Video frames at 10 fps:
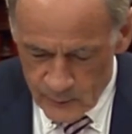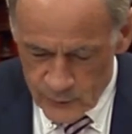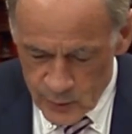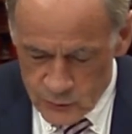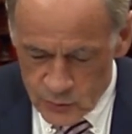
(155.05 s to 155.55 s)

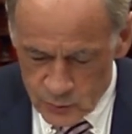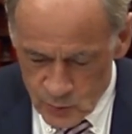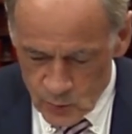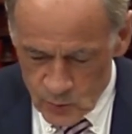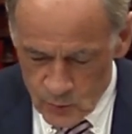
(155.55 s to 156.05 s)
This
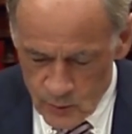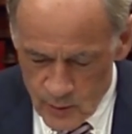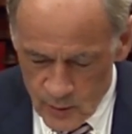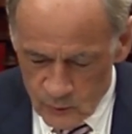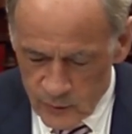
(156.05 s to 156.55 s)
rule
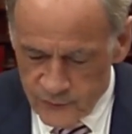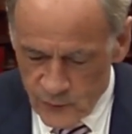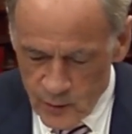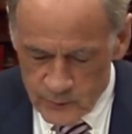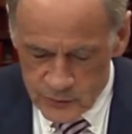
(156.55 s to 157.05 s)

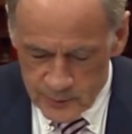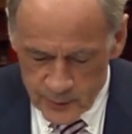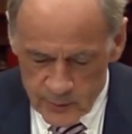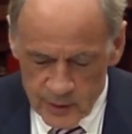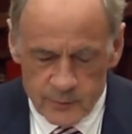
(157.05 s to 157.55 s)
reforms the
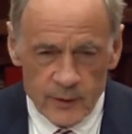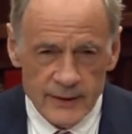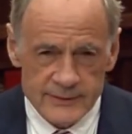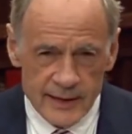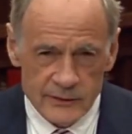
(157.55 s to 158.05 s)
permitting
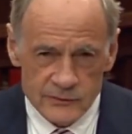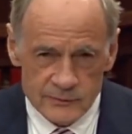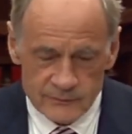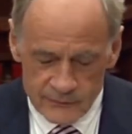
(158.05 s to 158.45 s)
process